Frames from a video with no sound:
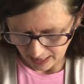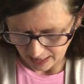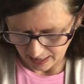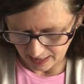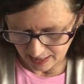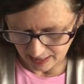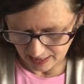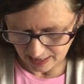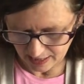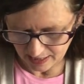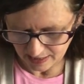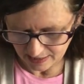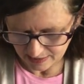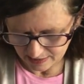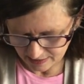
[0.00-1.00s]

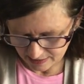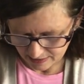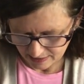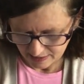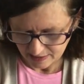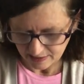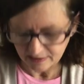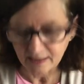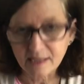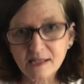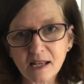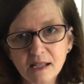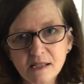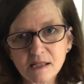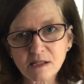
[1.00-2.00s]
and let's
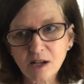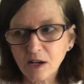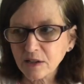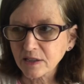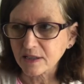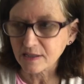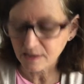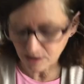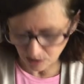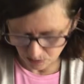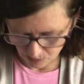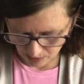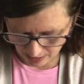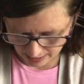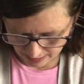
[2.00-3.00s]
get started.
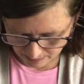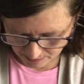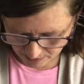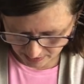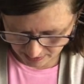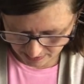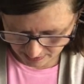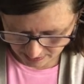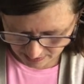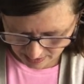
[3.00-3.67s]
So I am gonna